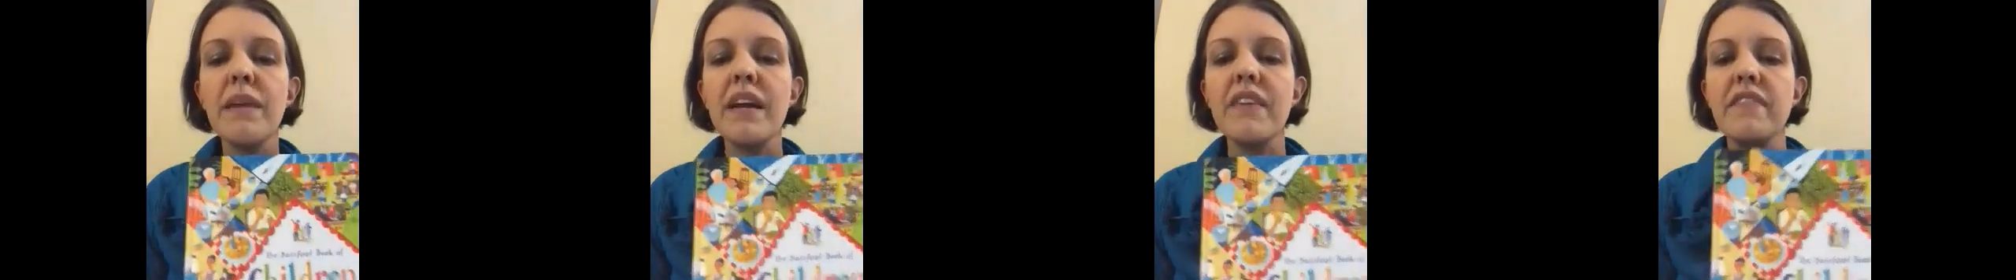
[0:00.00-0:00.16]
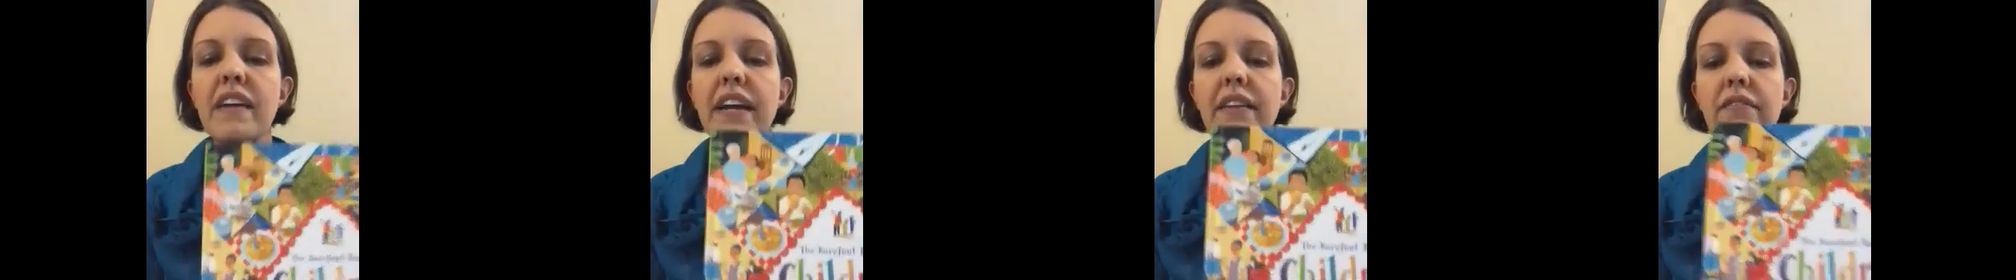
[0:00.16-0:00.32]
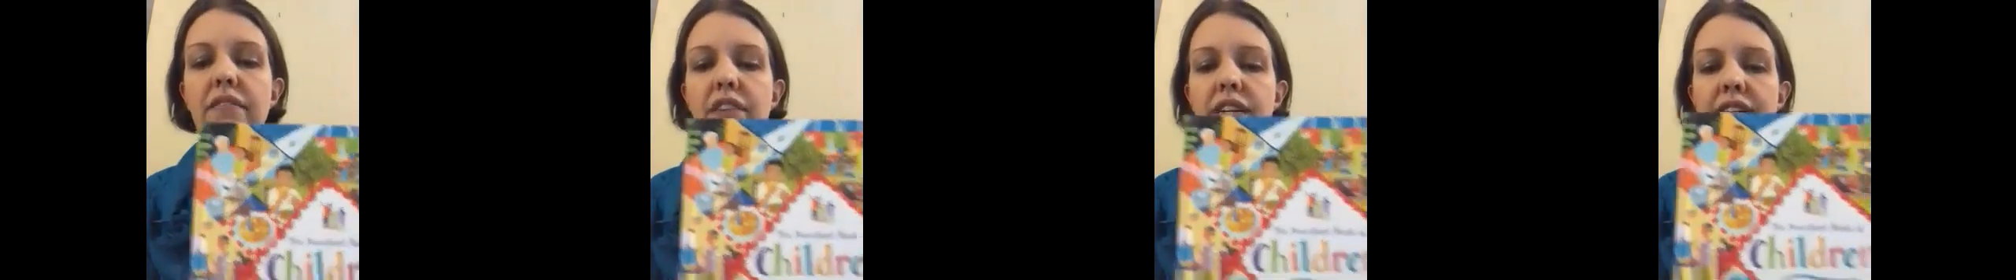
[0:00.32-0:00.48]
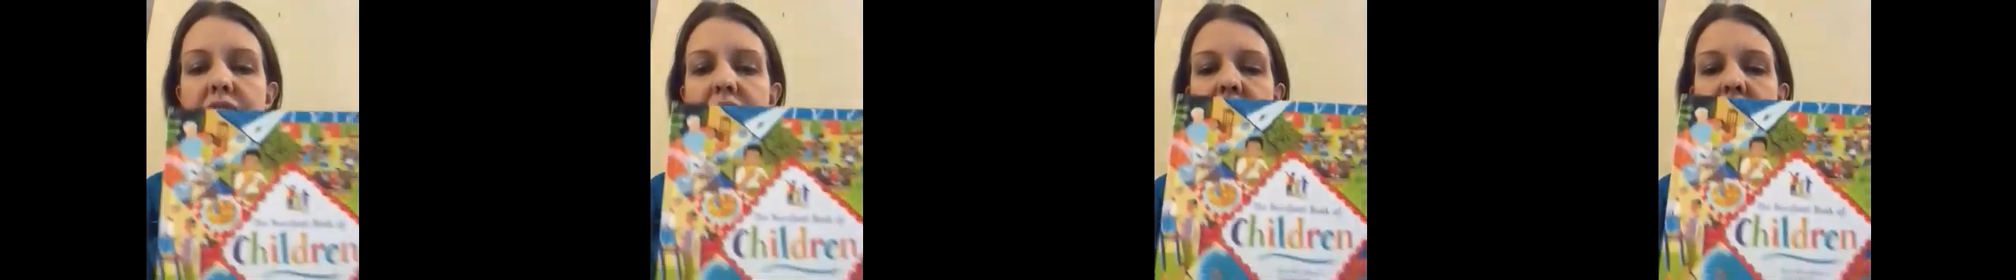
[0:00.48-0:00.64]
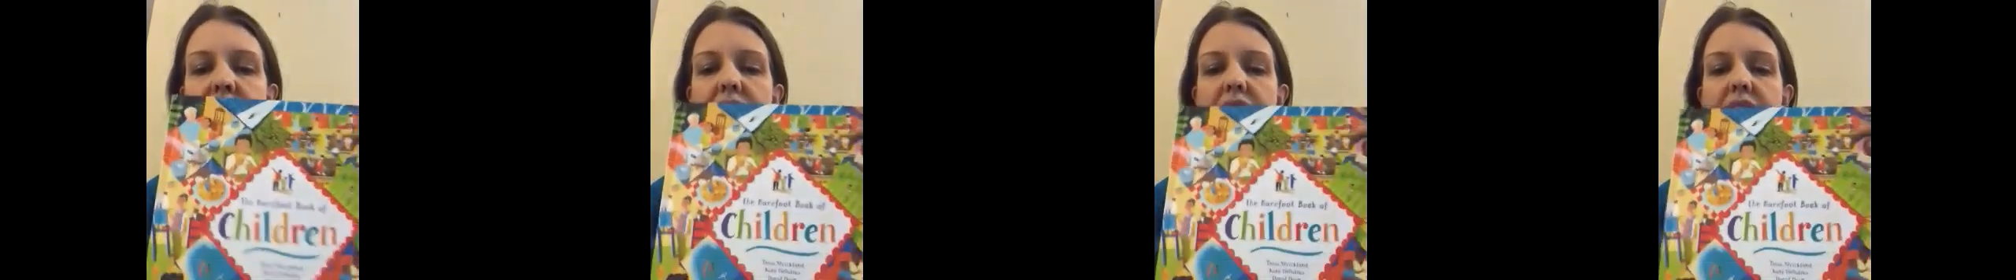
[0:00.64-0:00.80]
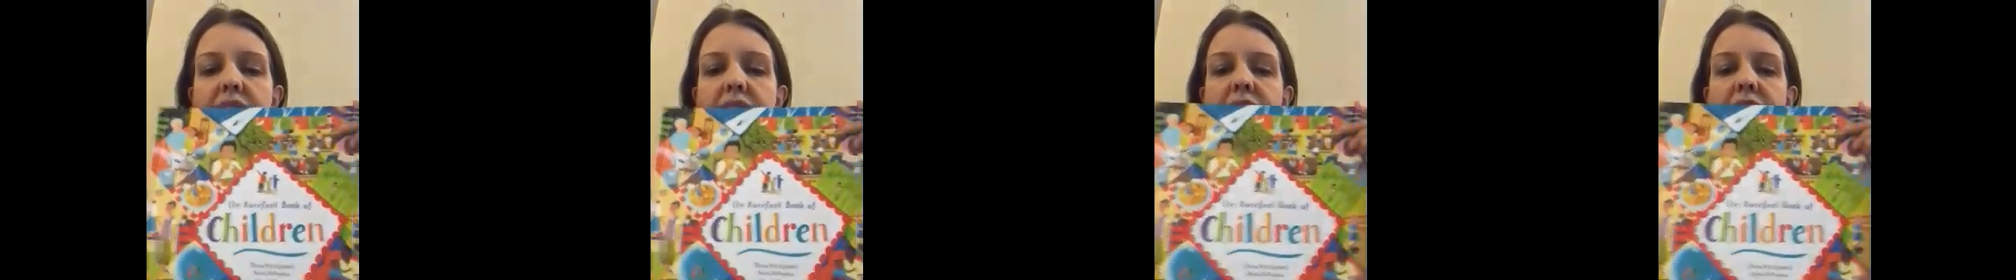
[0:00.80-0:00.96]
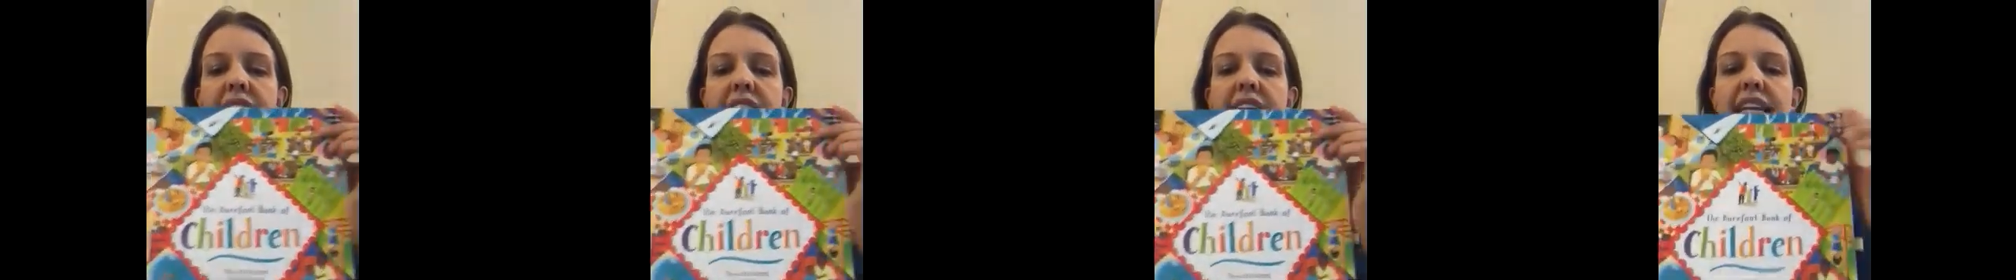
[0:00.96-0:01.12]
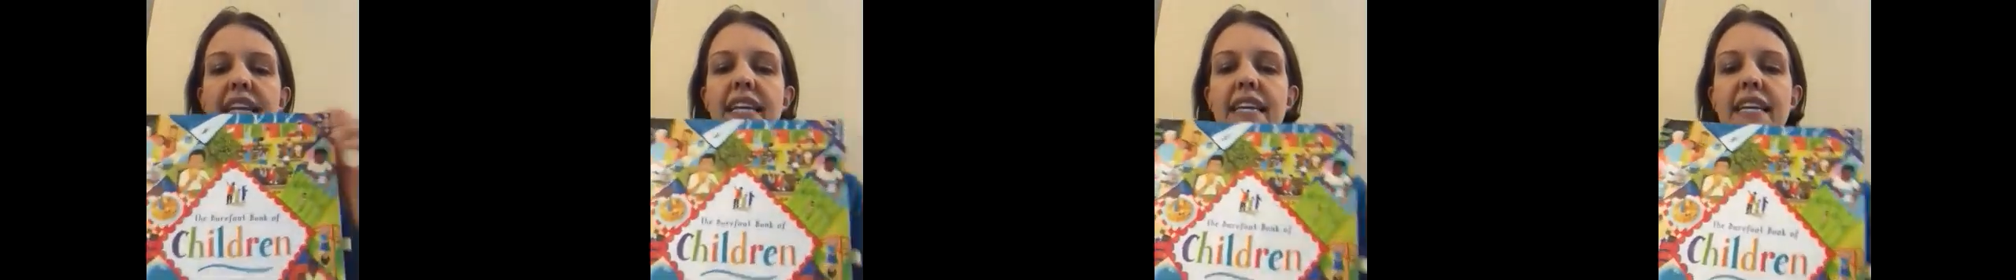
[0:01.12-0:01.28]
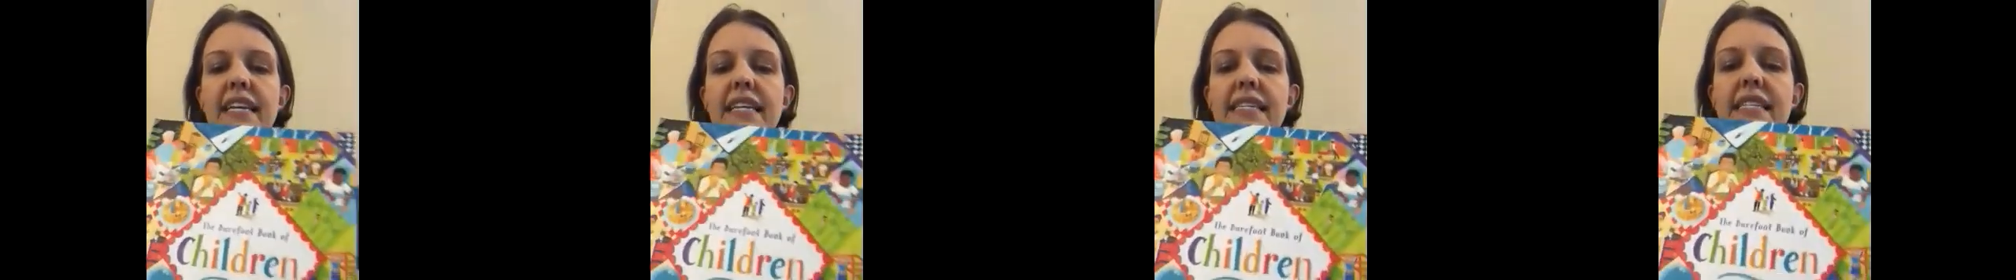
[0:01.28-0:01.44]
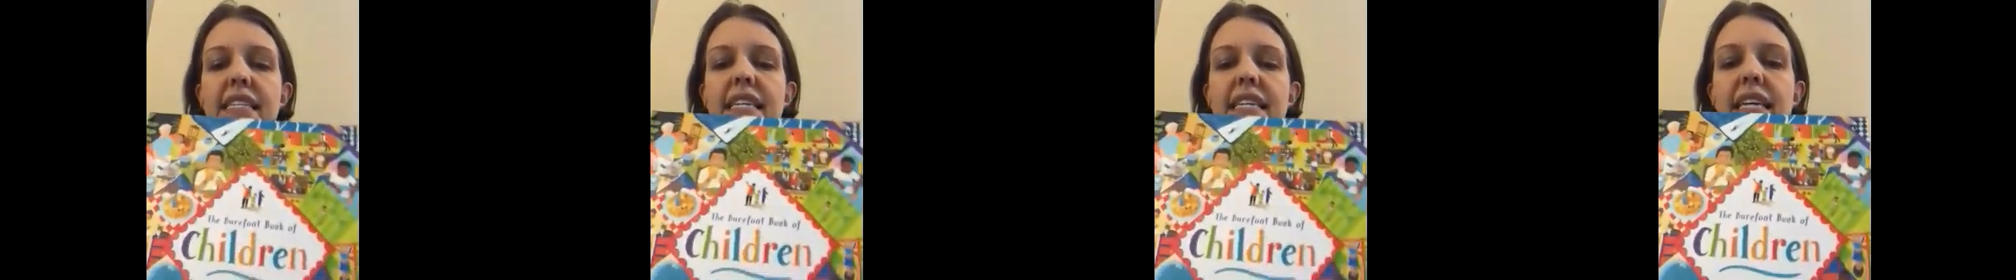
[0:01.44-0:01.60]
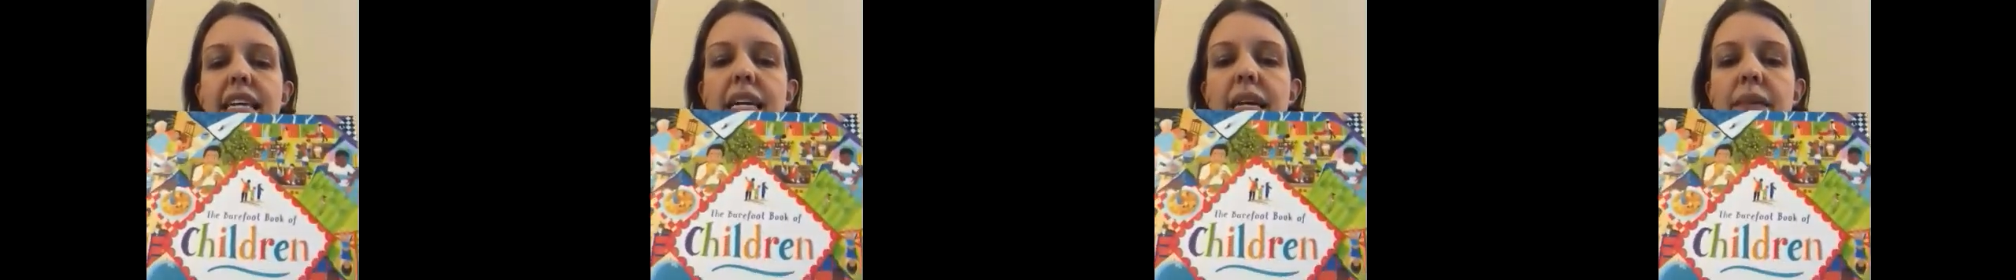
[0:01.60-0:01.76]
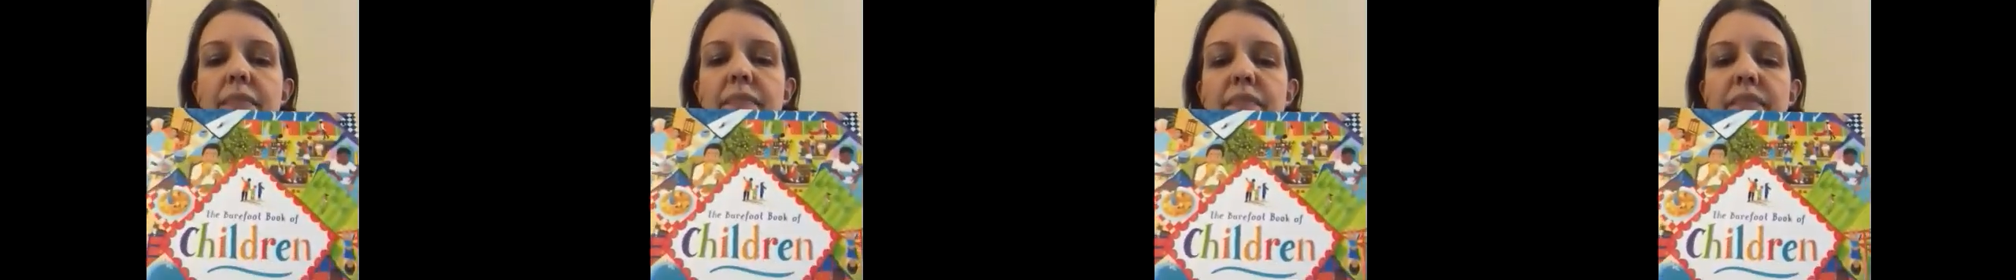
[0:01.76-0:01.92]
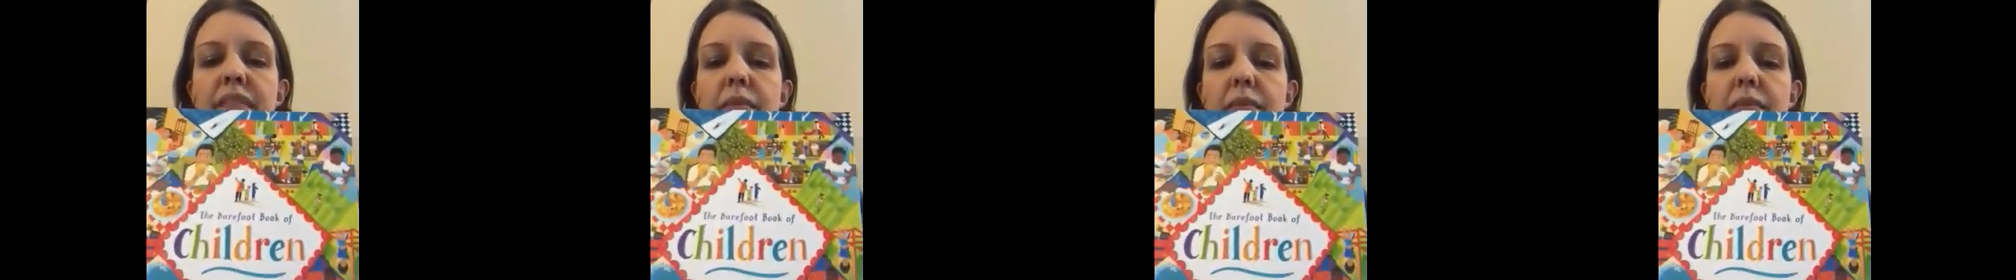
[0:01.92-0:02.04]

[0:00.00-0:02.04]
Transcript: favorites, and it is the